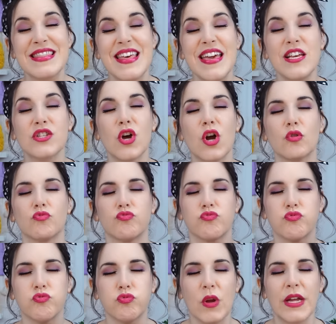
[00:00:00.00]
These are
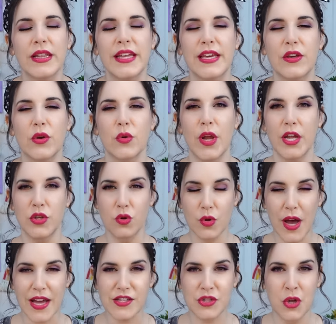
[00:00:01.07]
really cute, and you
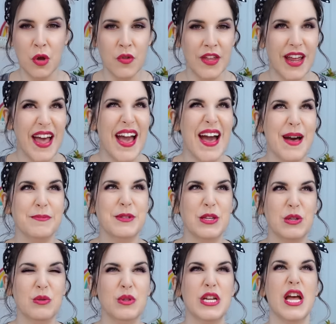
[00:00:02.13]
guys know that I
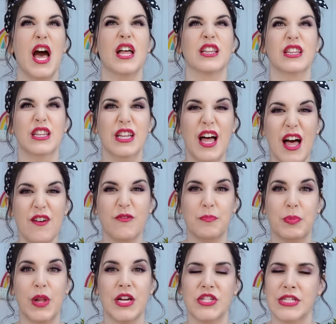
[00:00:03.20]
absolutely love
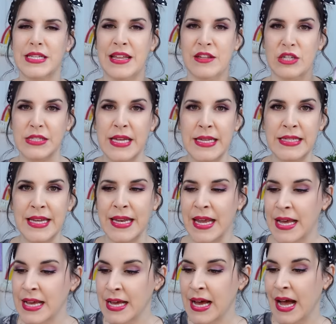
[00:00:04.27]
plushies, and they're scented.
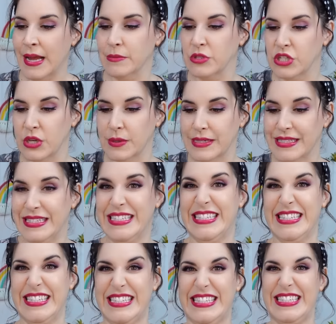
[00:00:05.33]
I am so
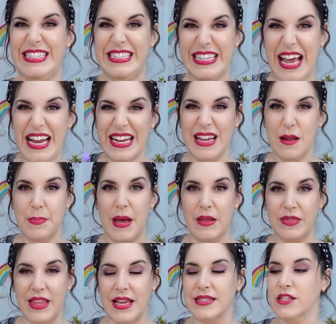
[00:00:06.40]
excited
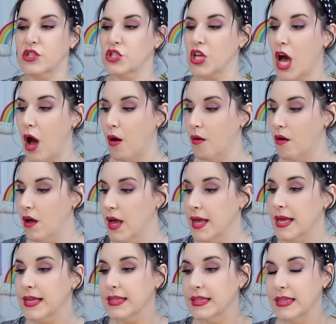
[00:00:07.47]
about this. So
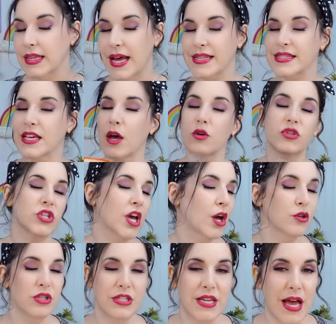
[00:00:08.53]
let's go
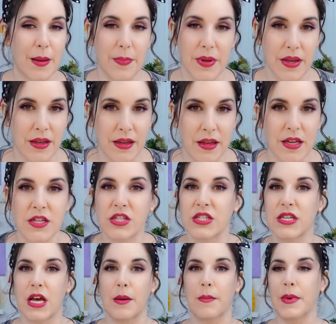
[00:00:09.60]
toast up
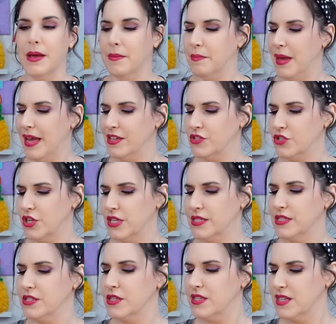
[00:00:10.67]
some
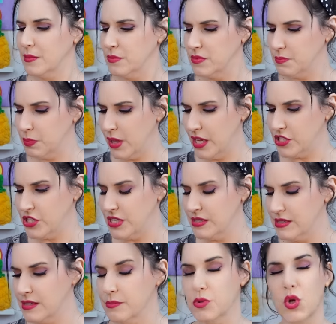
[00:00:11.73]
pastries, some
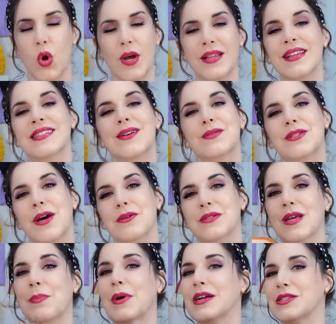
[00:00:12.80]
plushies, some toy. Let's go
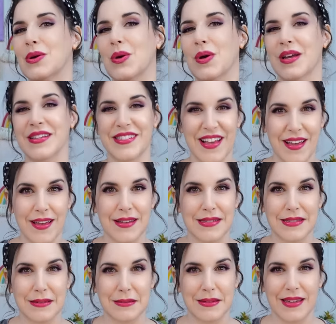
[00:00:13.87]
toast up our toys and
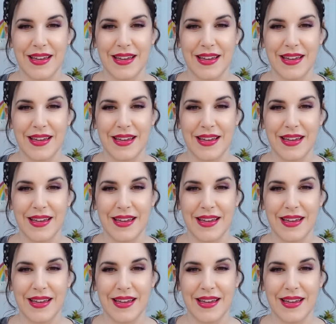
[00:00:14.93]
see what we